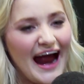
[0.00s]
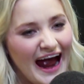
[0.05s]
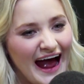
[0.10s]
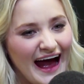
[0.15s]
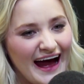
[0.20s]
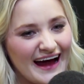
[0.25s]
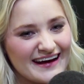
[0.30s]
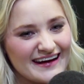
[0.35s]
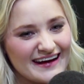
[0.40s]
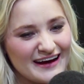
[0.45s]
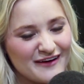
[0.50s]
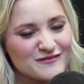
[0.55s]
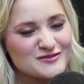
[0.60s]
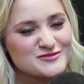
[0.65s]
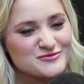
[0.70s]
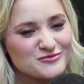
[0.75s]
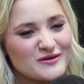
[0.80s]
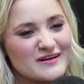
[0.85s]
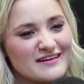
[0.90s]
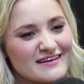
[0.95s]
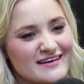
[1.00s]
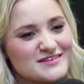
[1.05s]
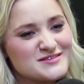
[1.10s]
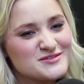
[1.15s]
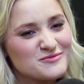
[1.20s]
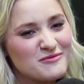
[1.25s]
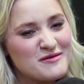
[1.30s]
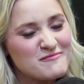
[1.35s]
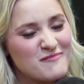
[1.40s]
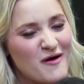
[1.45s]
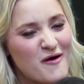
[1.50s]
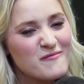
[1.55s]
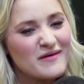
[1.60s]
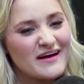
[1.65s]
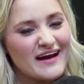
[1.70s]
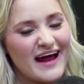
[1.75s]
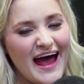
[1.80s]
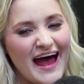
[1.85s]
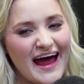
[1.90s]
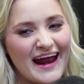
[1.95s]
And it was really a sweet
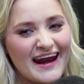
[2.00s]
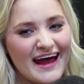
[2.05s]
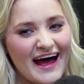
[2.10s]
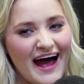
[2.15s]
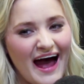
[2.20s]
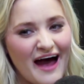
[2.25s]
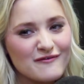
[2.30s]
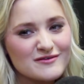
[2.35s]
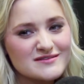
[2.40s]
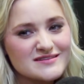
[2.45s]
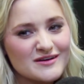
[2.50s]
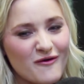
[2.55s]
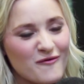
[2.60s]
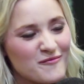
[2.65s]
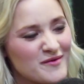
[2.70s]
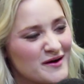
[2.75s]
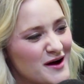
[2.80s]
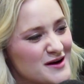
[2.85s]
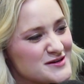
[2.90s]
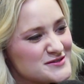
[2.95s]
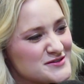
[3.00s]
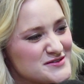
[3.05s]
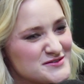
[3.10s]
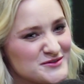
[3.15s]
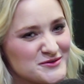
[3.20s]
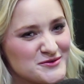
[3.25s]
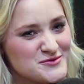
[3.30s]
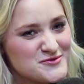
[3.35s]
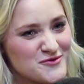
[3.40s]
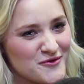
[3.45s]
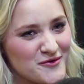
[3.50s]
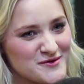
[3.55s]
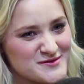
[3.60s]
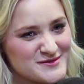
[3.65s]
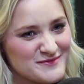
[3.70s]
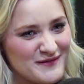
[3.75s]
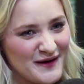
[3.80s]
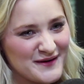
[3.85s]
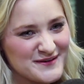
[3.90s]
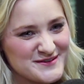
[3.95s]
moment. And I was like, oh my gosh, Lisa Kudrow
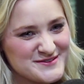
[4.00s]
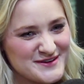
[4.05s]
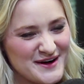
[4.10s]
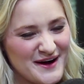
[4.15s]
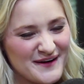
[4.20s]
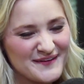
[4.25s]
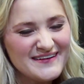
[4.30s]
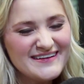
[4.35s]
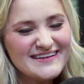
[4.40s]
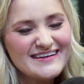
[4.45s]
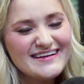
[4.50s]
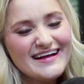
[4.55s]
knows about our show.